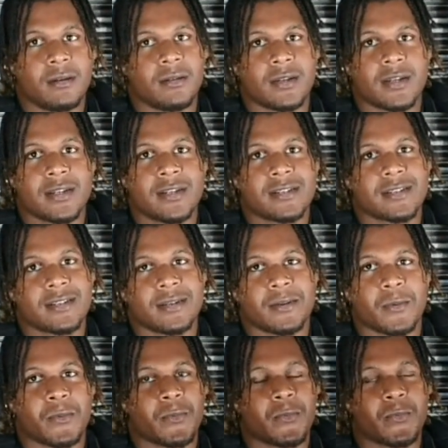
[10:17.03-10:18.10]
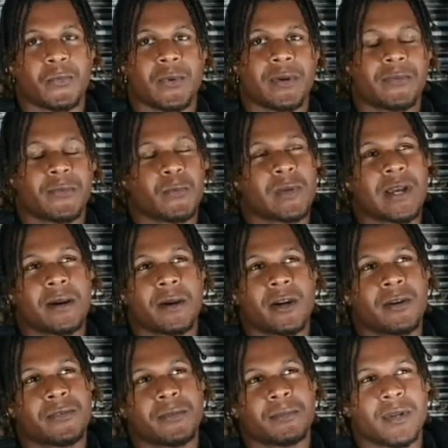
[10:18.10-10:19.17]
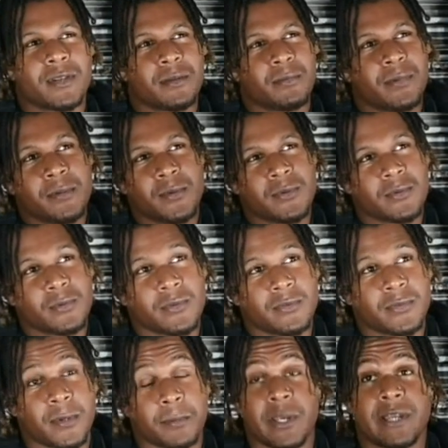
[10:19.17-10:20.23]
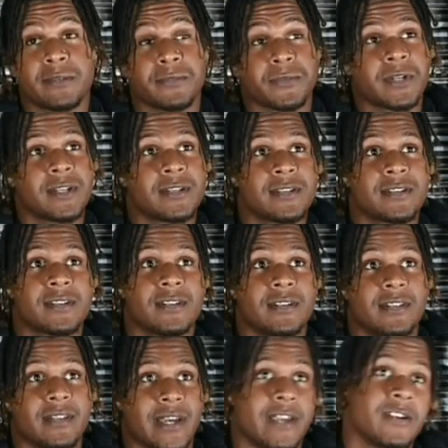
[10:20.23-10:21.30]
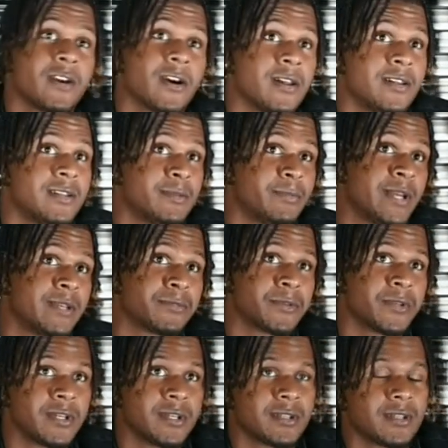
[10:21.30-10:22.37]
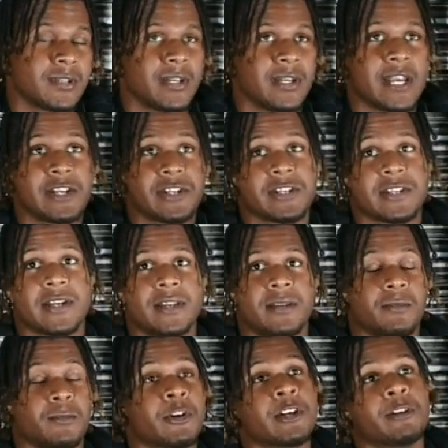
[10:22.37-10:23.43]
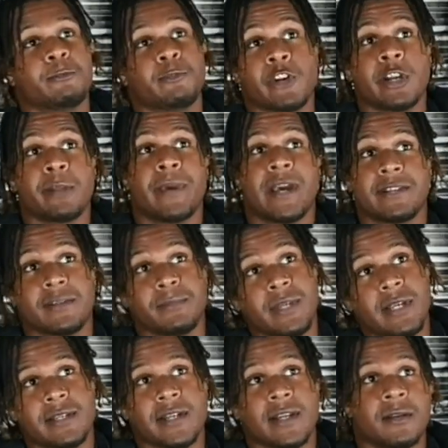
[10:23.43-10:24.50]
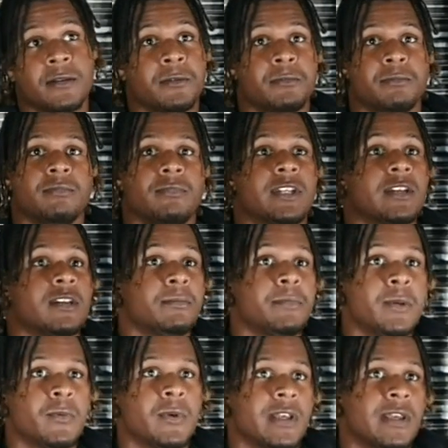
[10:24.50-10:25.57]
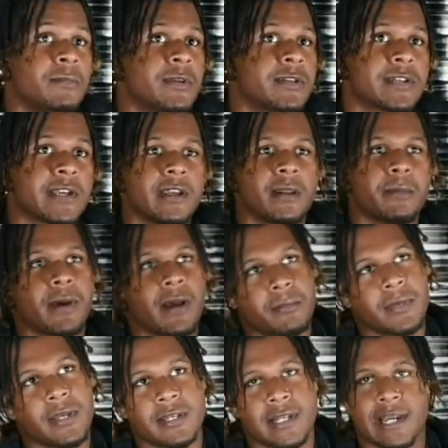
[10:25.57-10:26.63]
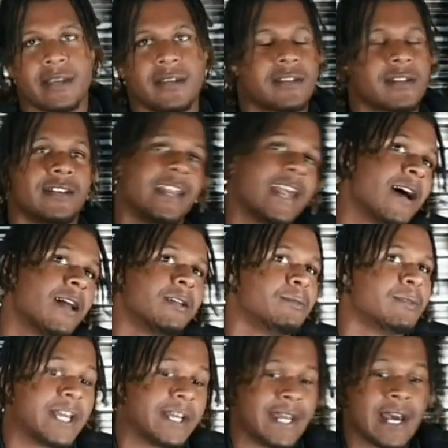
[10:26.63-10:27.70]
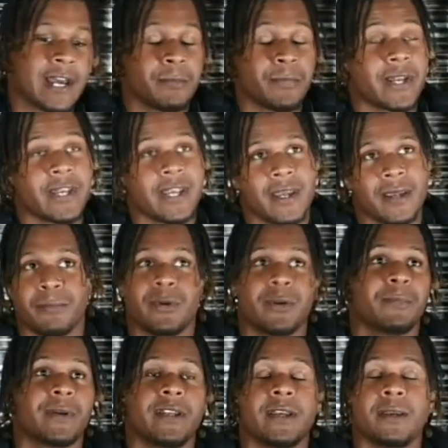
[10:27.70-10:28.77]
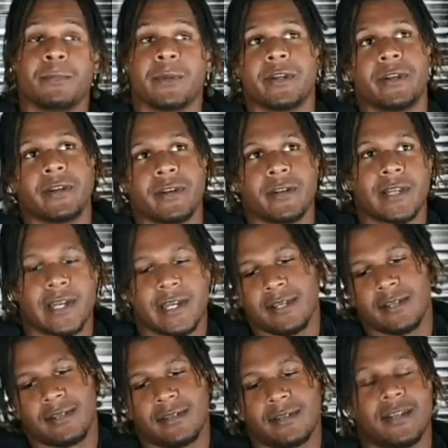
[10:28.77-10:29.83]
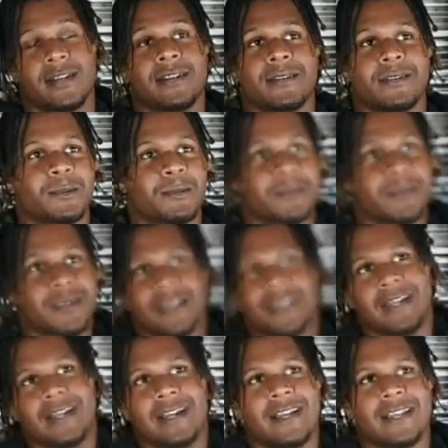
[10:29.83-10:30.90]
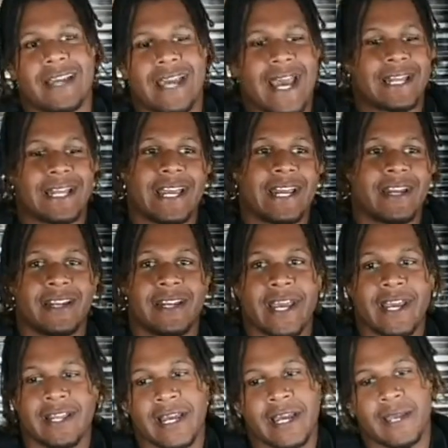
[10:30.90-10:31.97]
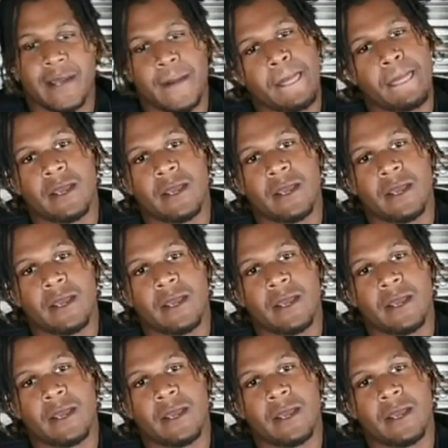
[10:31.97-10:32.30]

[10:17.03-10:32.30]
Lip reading: Because what I heard from other people, from his friends that he called his best friends, and they just telling running back to me, telling me what he been saying about me. Like he's just down to my name, put my name in the dirt. Like damn. Like at the end of the day, like